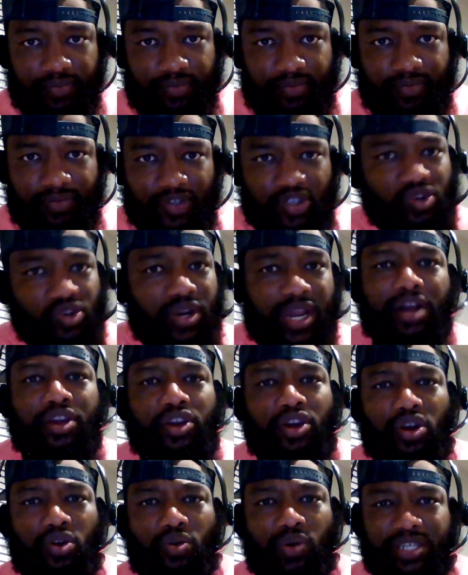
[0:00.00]
So now
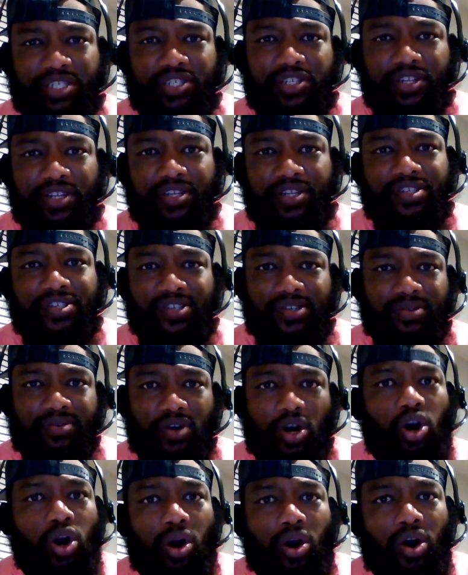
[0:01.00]
your question is,
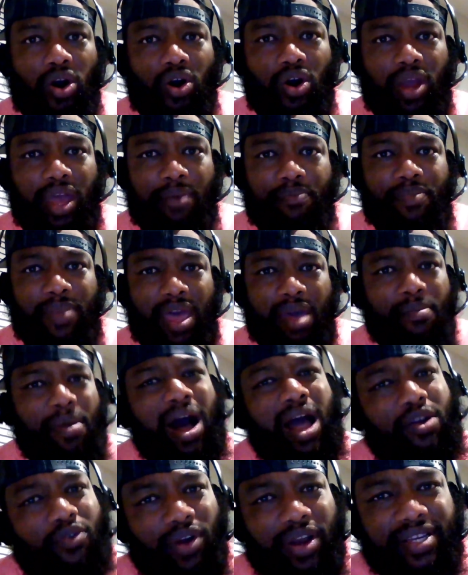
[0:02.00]
am
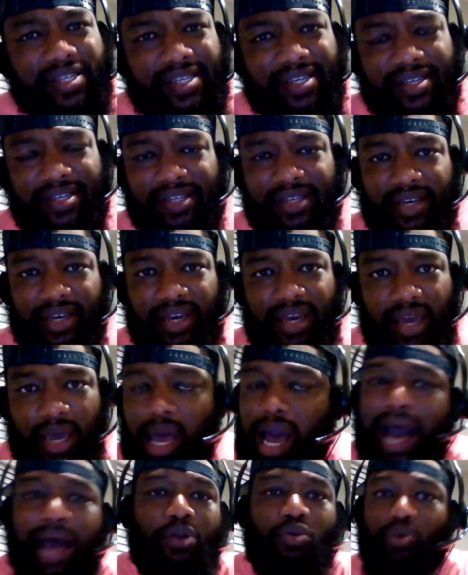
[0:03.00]
I racist?
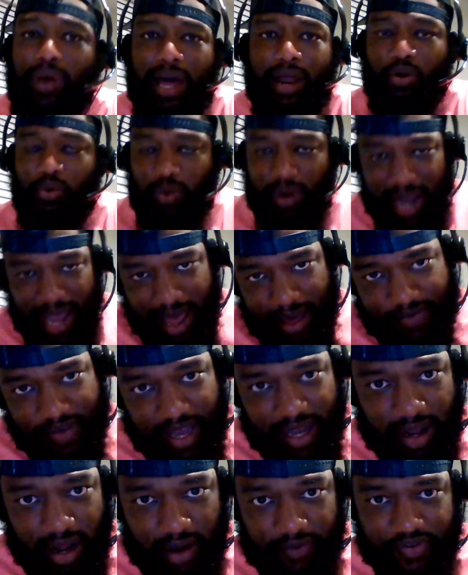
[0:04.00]
I don't want to have that
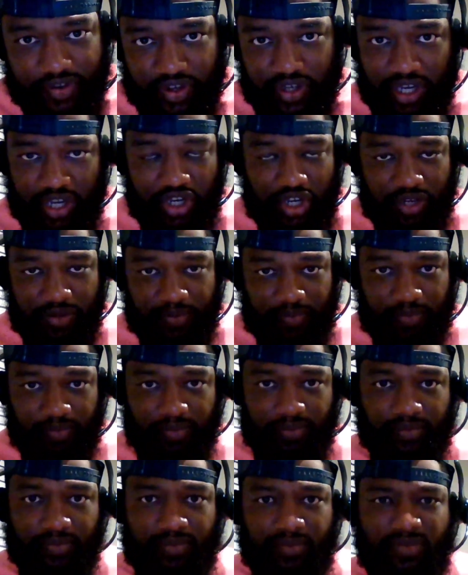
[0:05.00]
conversation.
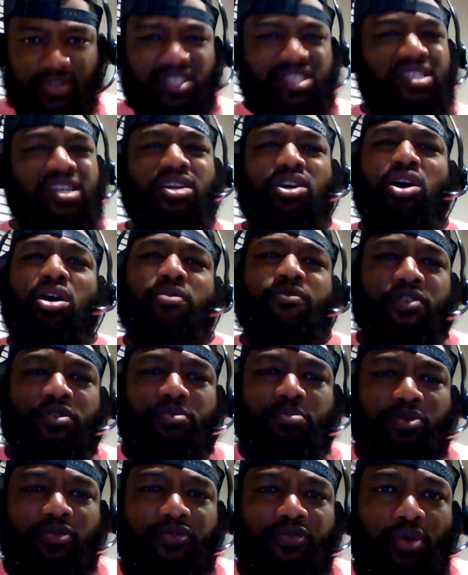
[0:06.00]
It's
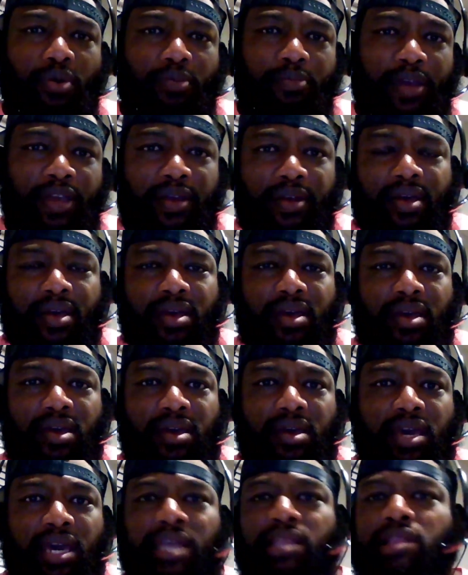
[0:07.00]
uncomfortable for me.
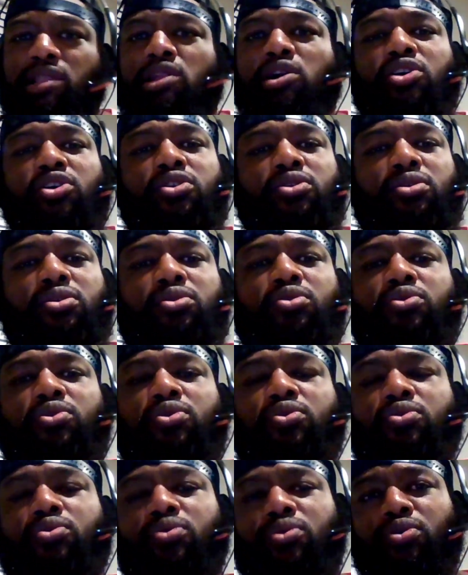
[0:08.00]
And look,
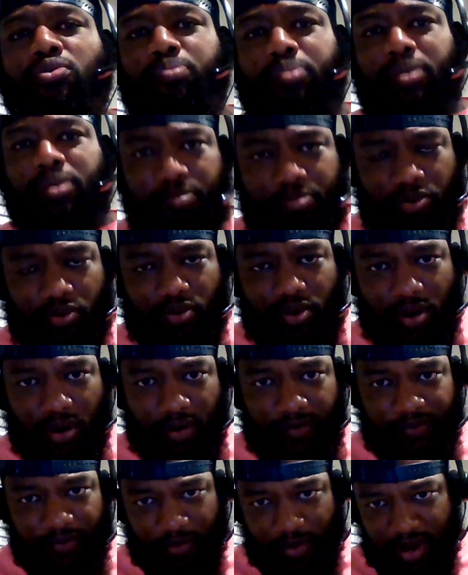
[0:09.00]
you people are
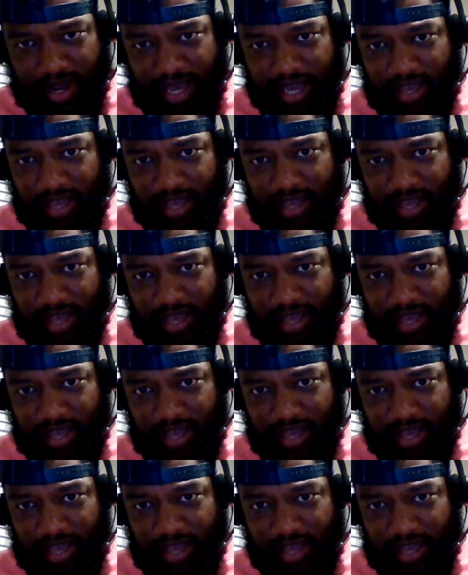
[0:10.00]
free.